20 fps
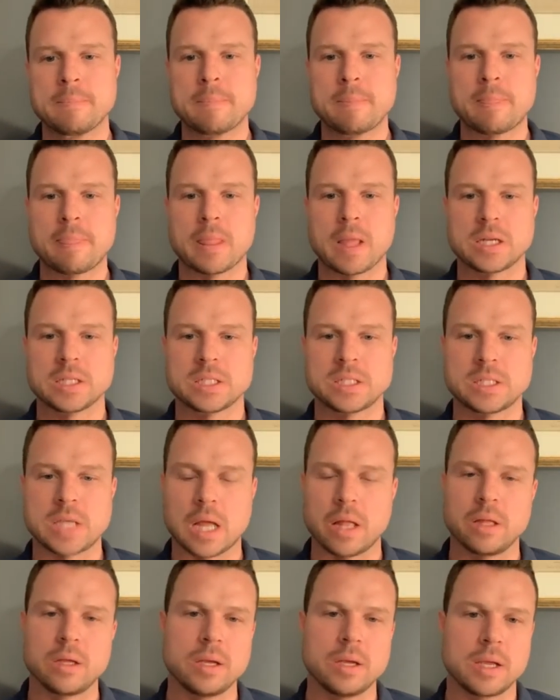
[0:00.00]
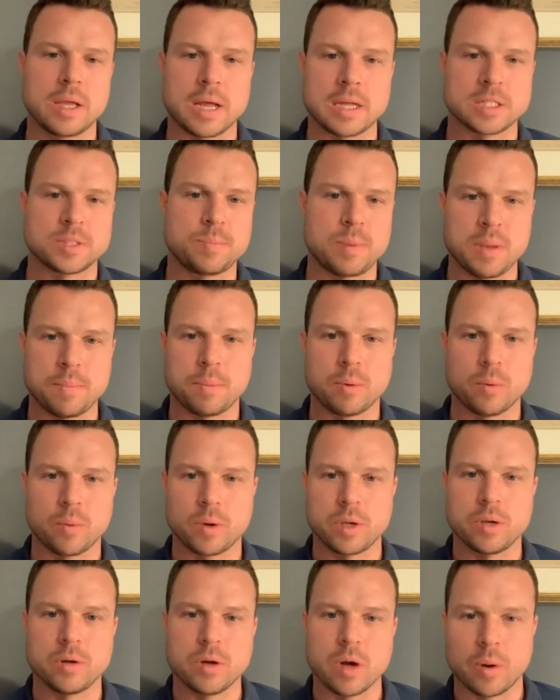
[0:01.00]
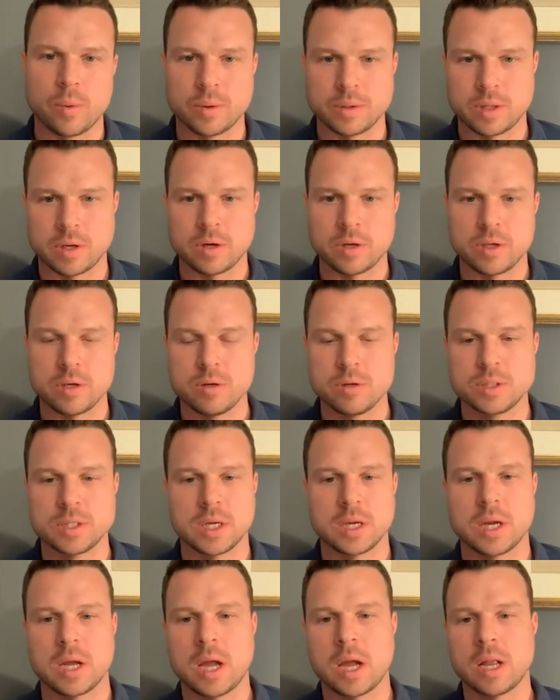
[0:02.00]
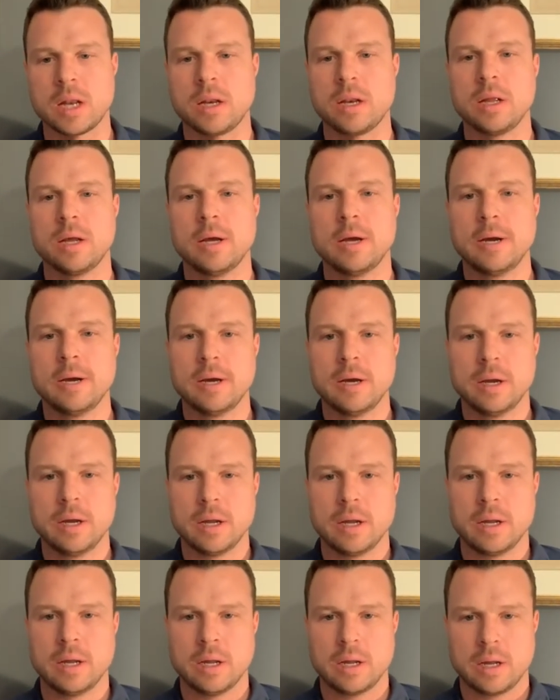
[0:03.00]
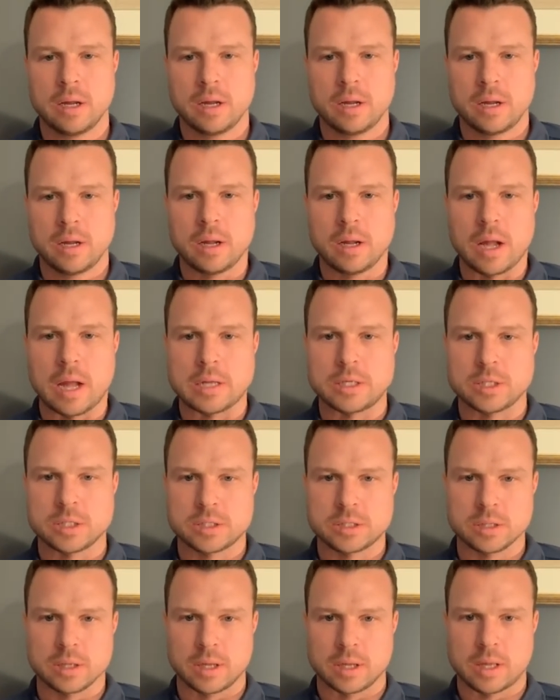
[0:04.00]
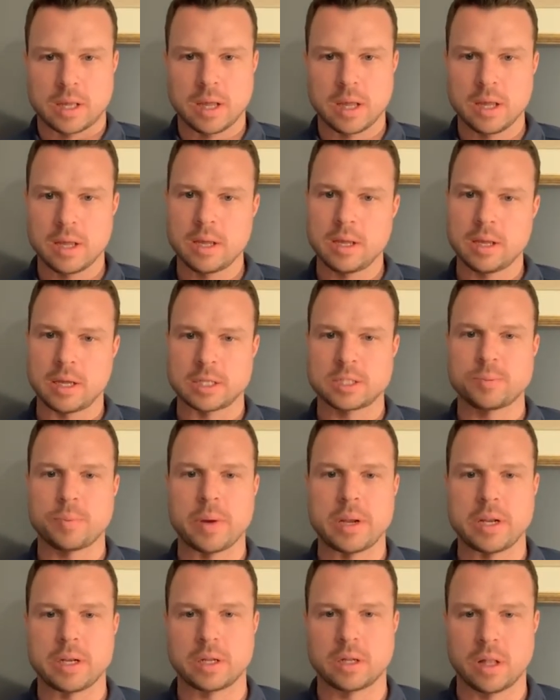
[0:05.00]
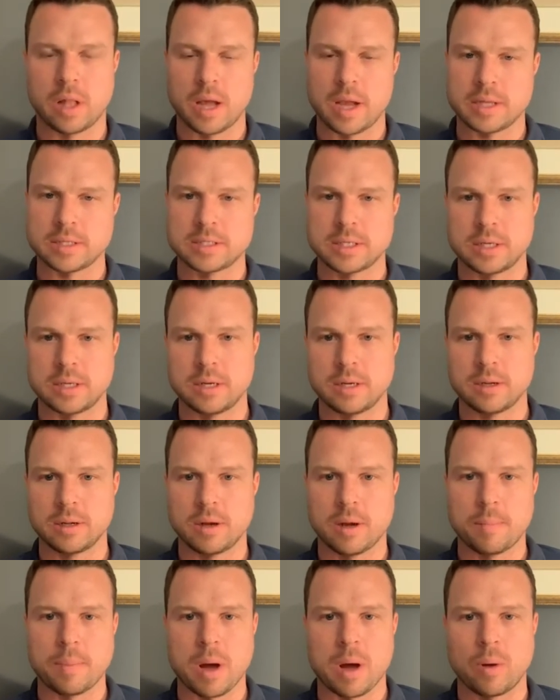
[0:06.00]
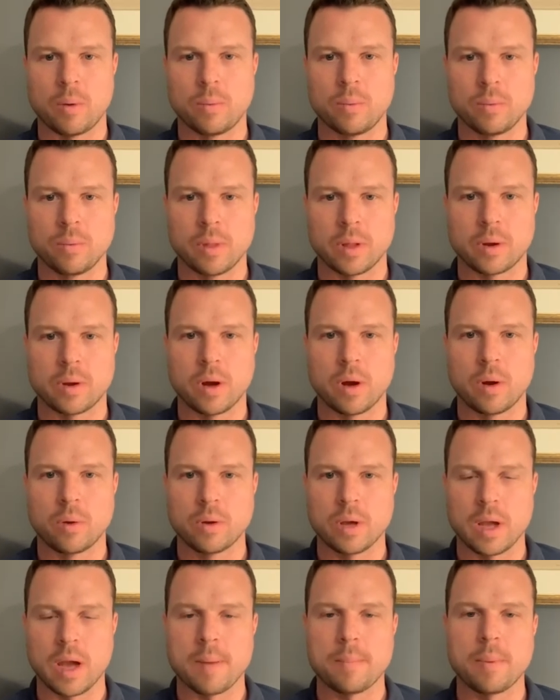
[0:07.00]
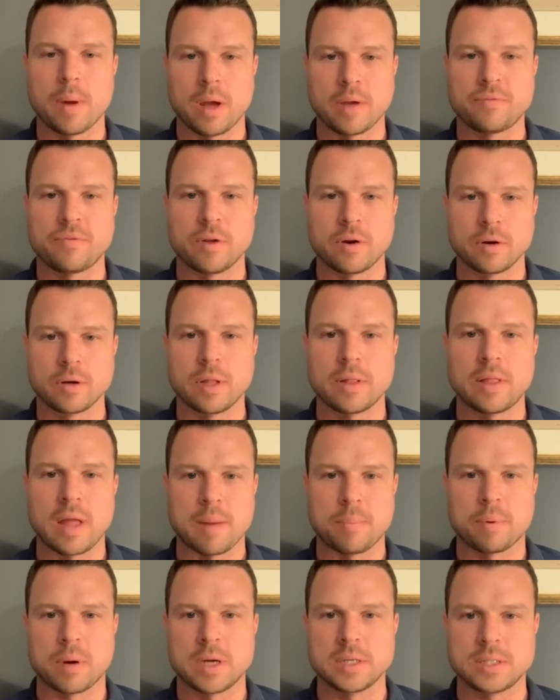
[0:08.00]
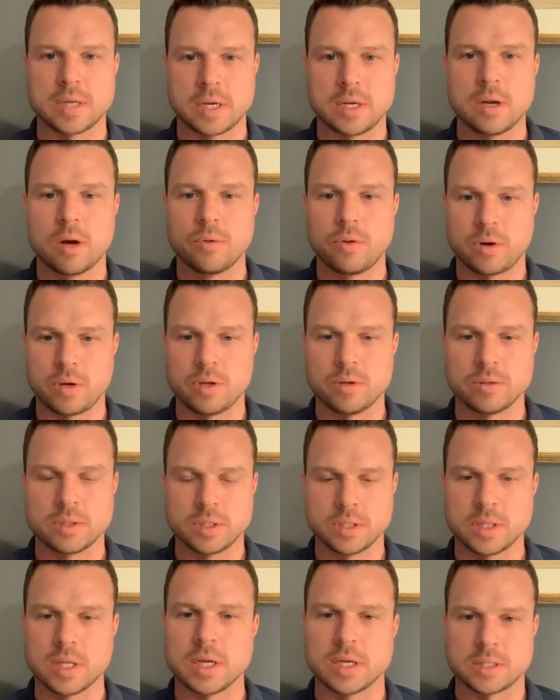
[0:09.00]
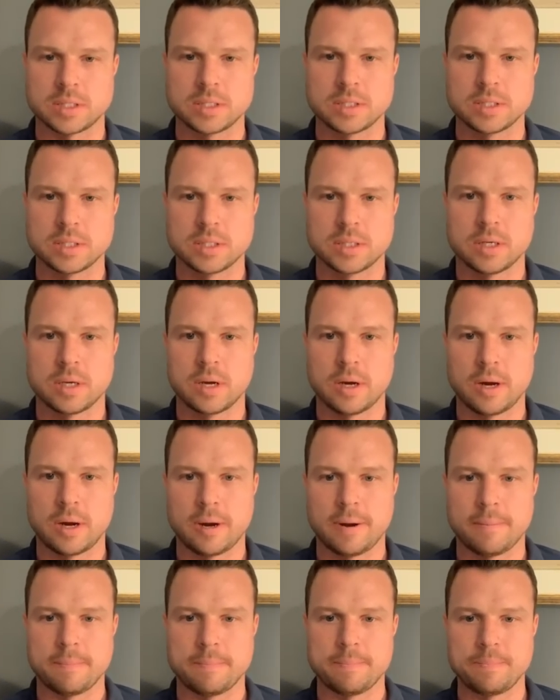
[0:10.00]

selling against people when you know what they're using and and just like explaining to clients and about like okay I, if they're at that price i know they're using this um,